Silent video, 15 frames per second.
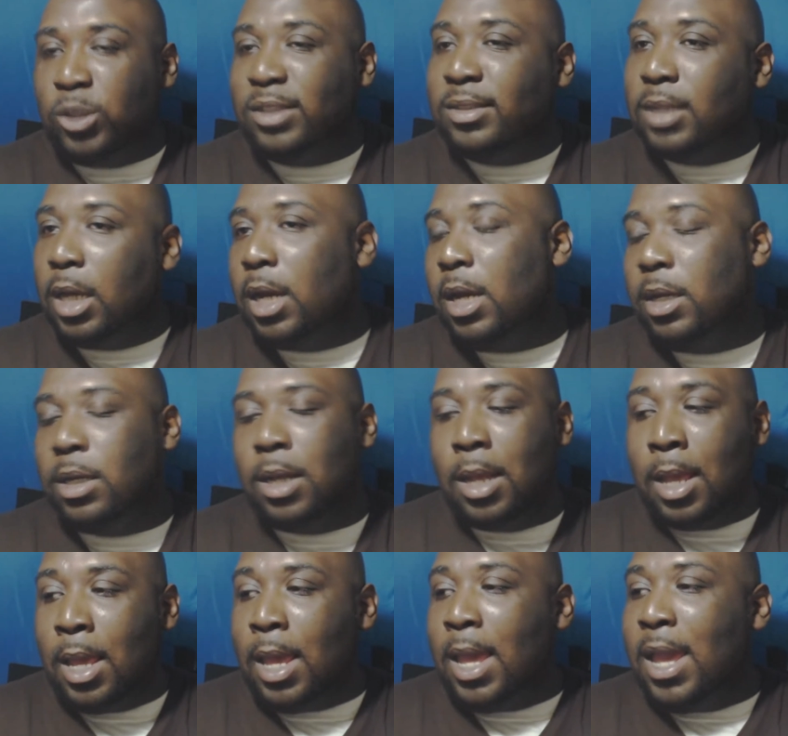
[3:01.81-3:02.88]
on the side,
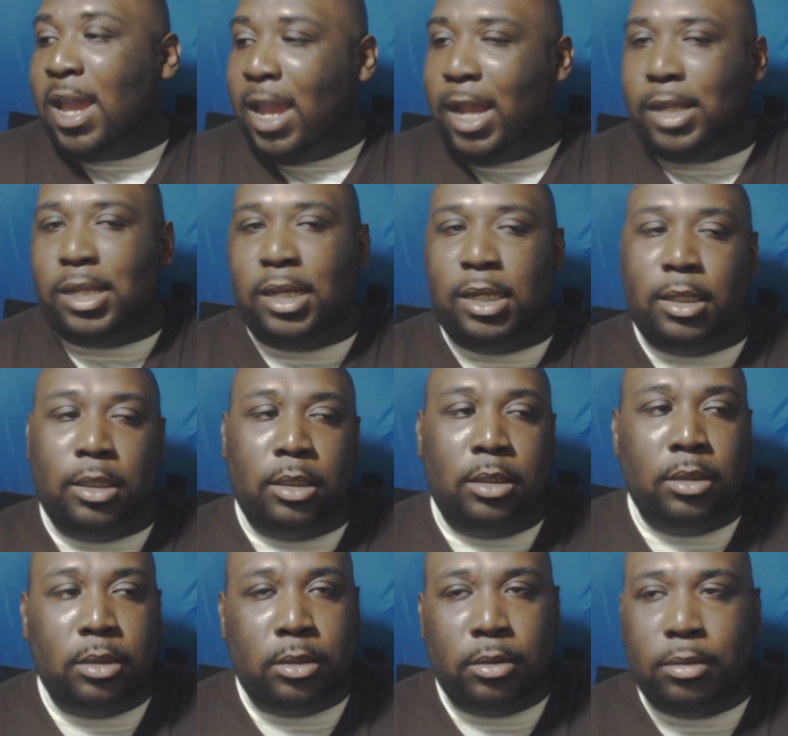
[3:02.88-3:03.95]
and then,
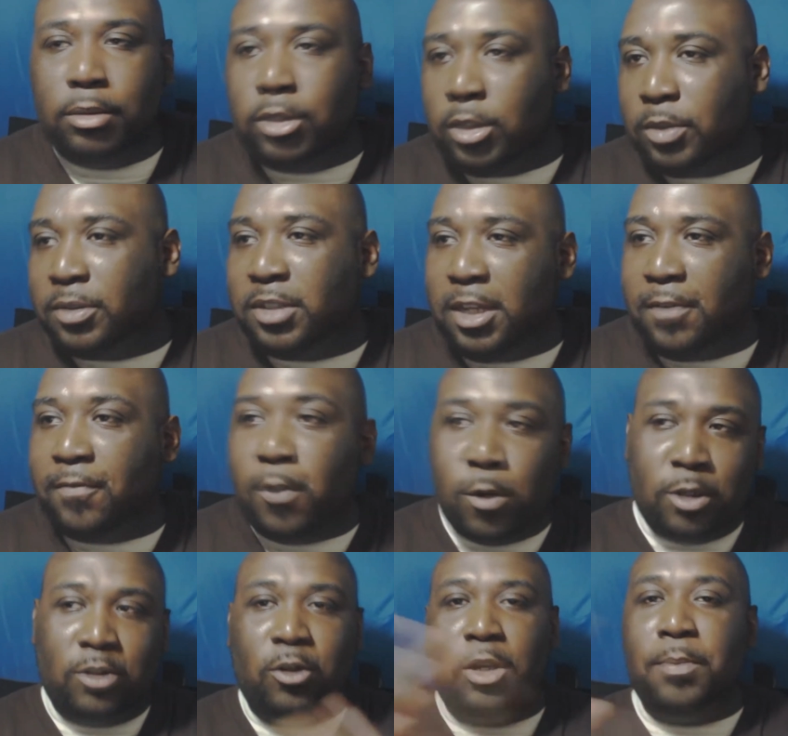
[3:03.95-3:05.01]
you know what I'm saying,
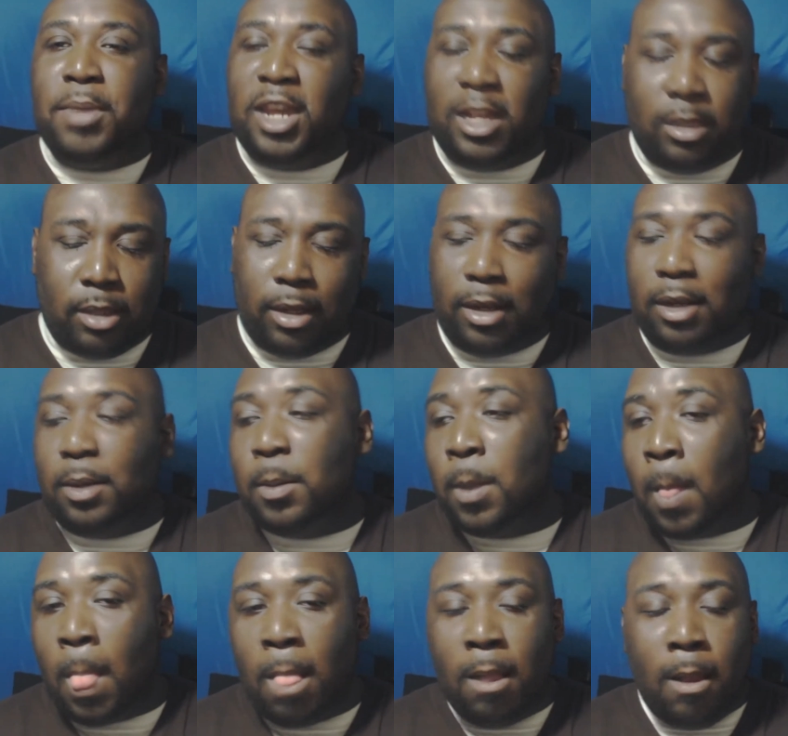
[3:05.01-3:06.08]
focus on the main thing.
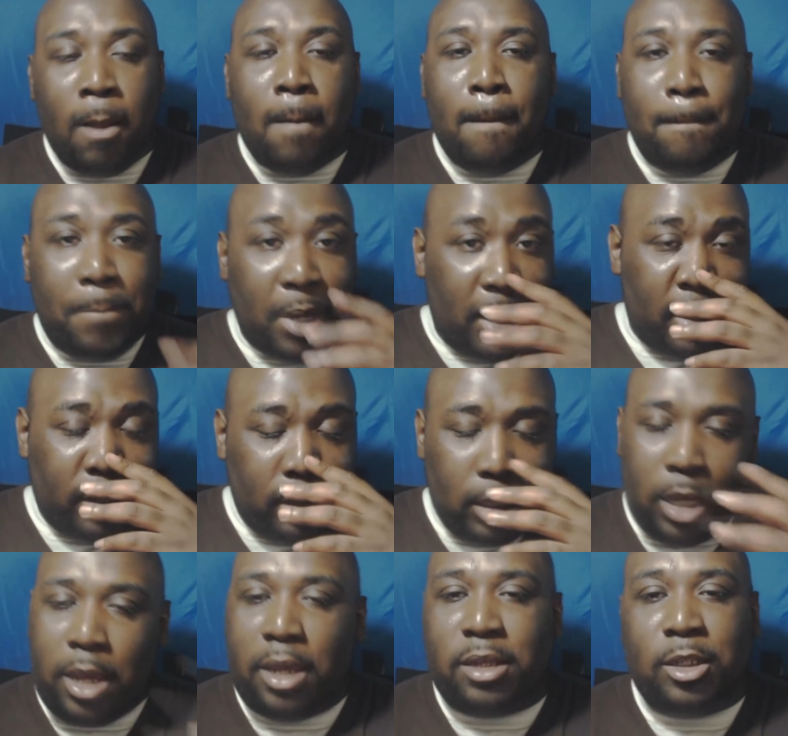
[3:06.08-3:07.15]
But
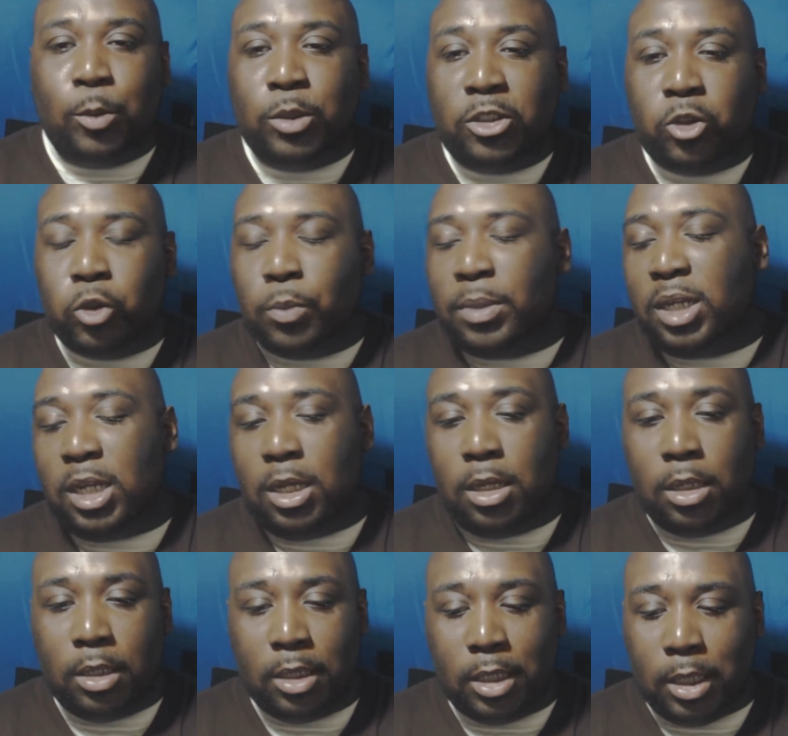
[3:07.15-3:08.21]
yeah, it was too
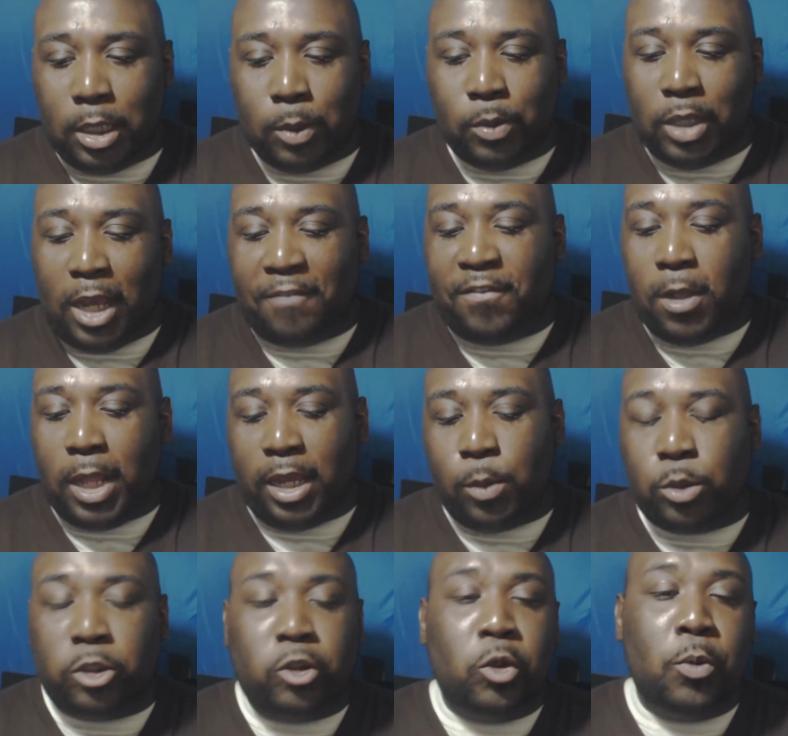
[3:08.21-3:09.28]
many. I felt like it
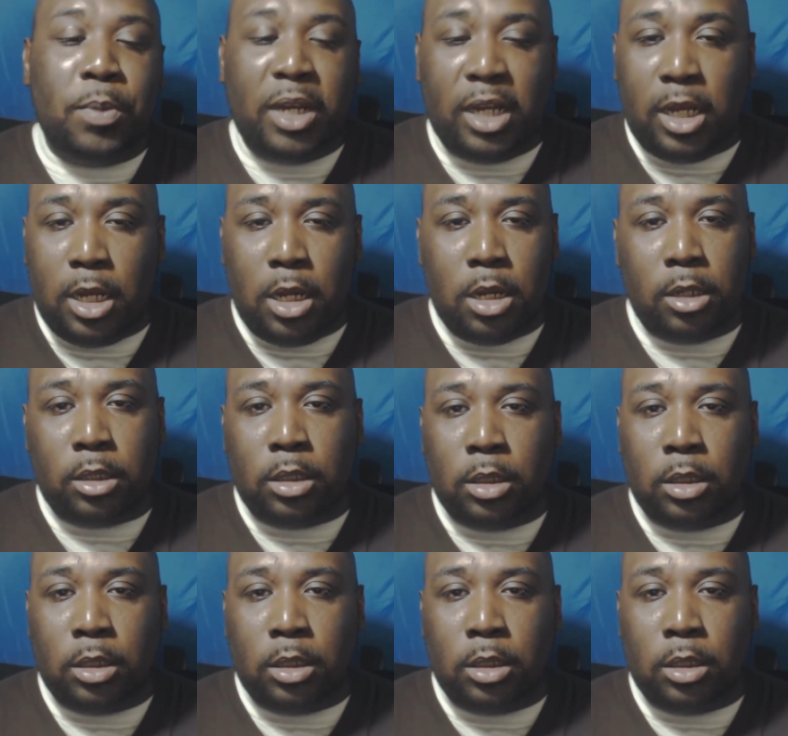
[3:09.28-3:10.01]
was too many.